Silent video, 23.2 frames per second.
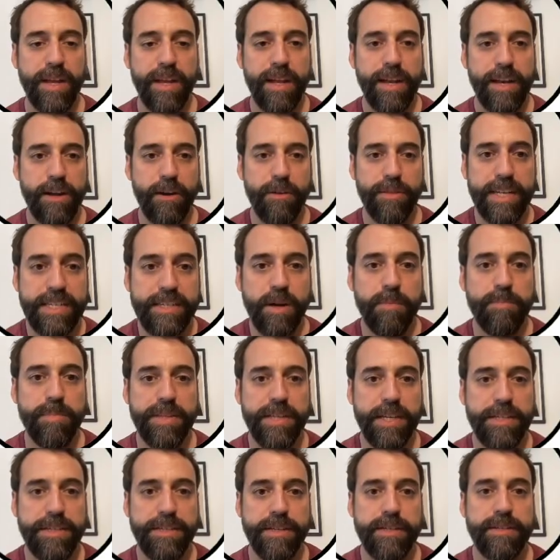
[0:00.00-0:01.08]
Now, this
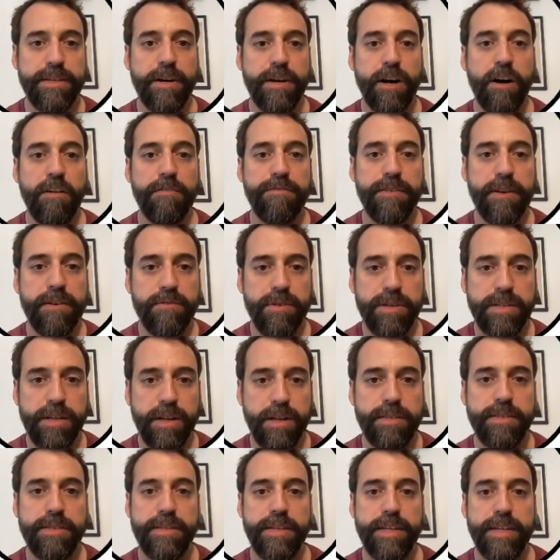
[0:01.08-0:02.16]
competition often
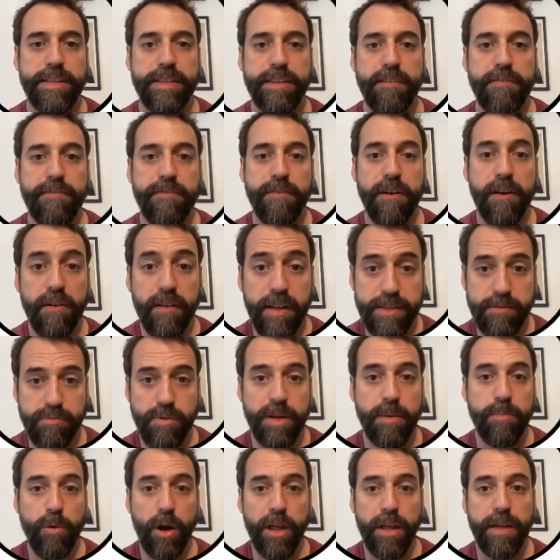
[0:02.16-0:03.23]
results in the
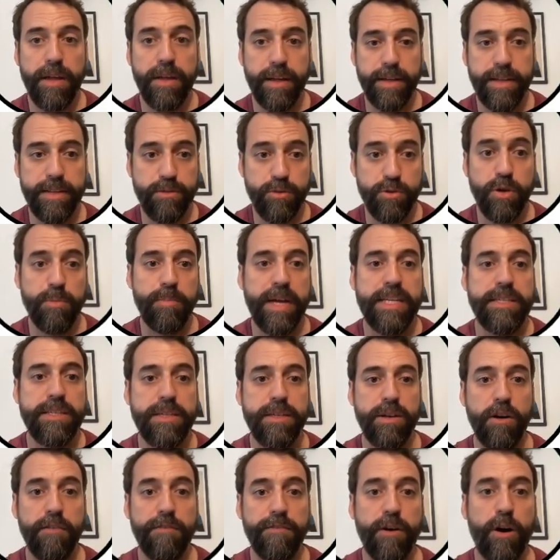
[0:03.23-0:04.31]
ferroelectric breaking into
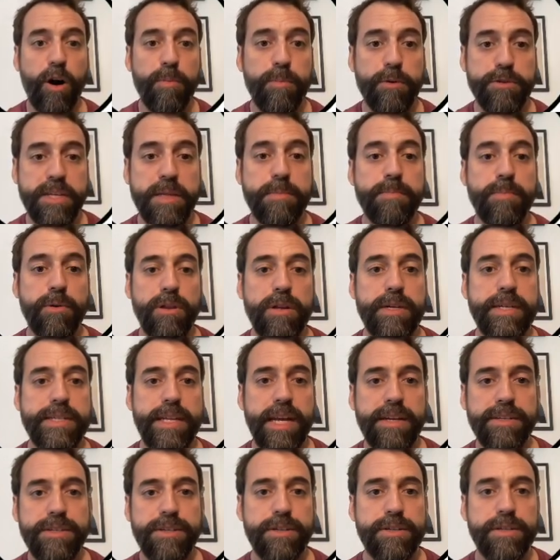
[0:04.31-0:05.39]
domains of opposite
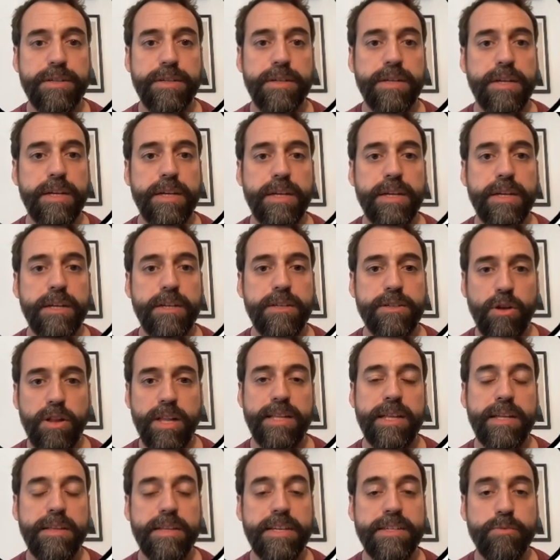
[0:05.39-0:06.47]
polarization, so
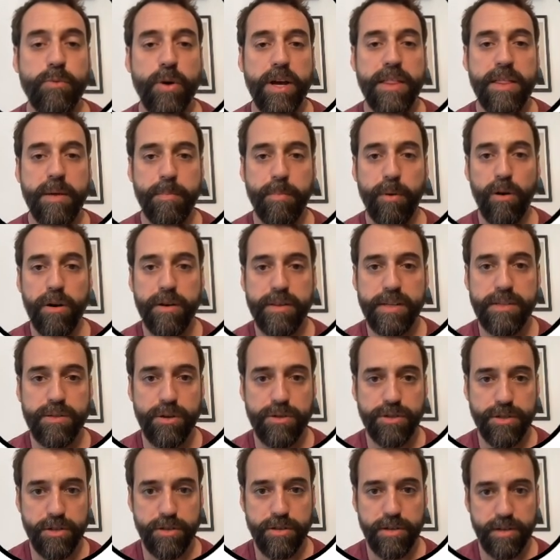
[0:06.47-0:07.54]
that in this way the polar
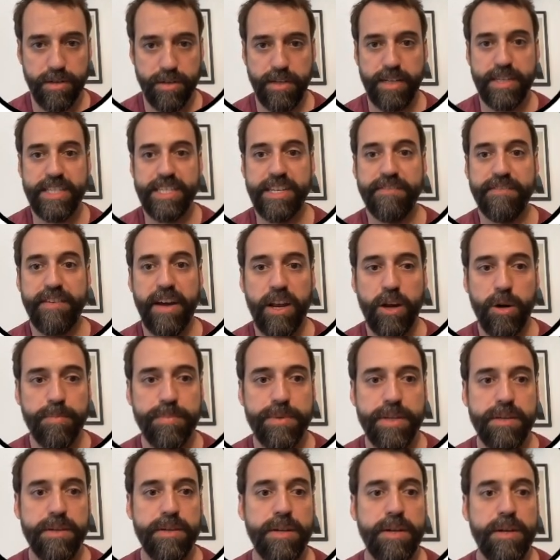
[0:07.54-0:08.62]
distortion is
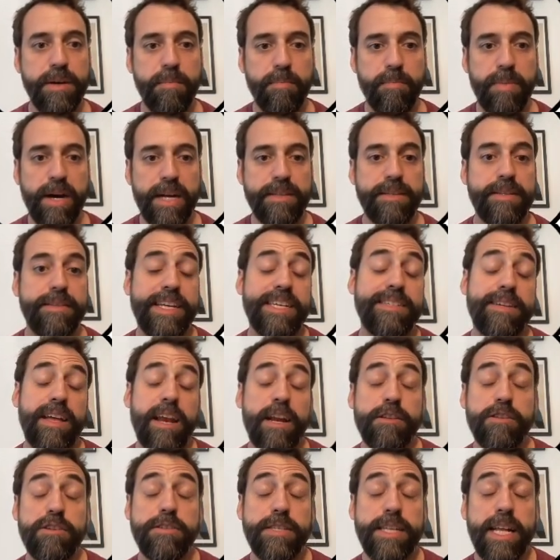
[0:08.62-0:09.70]
developed, but this
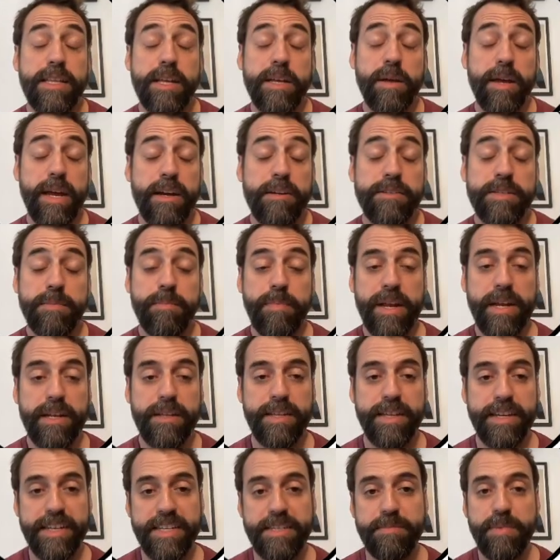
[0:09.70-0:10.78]
electrostatic energy
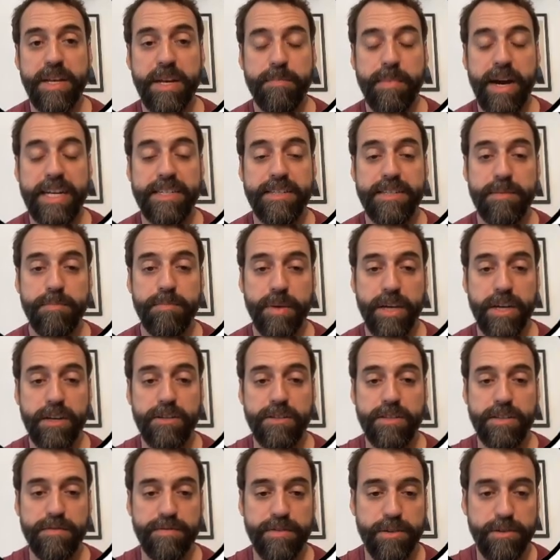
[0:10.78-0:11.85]
penalty is minimized
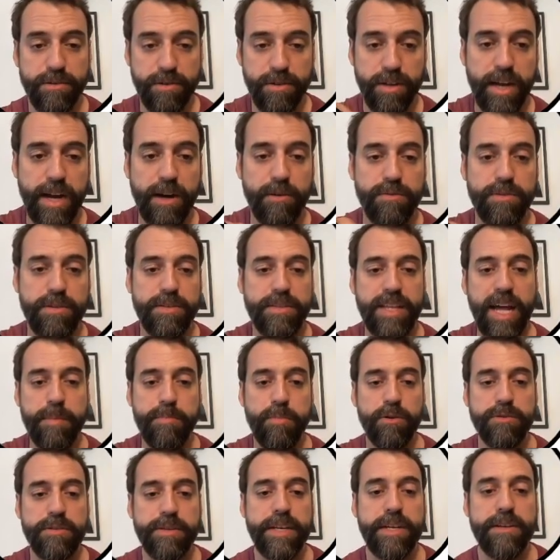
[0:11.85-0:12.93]
because if you count
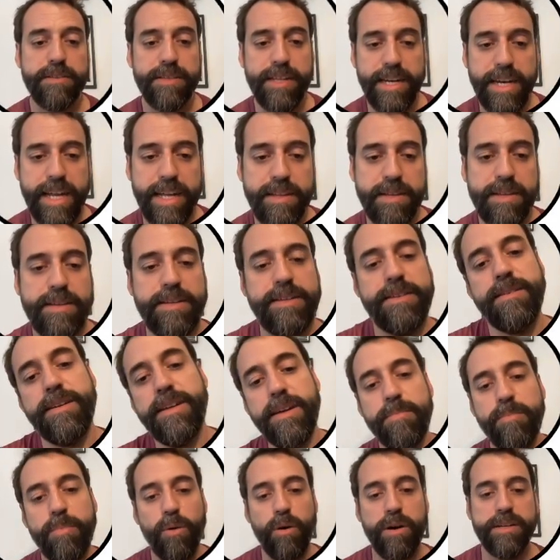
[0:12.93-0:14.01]
dipoles here, the net
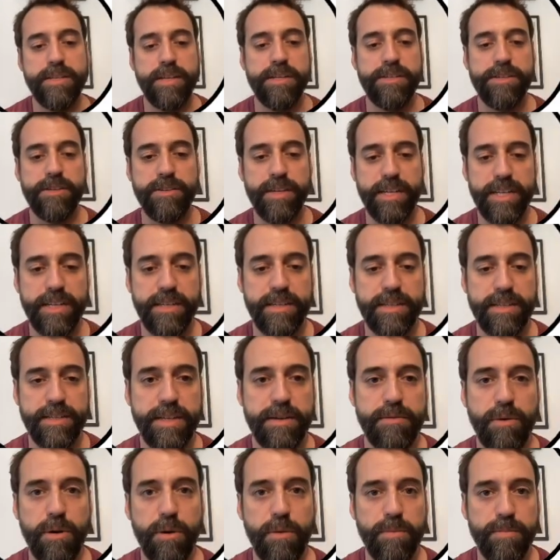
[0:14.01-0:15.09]
polarization is 0.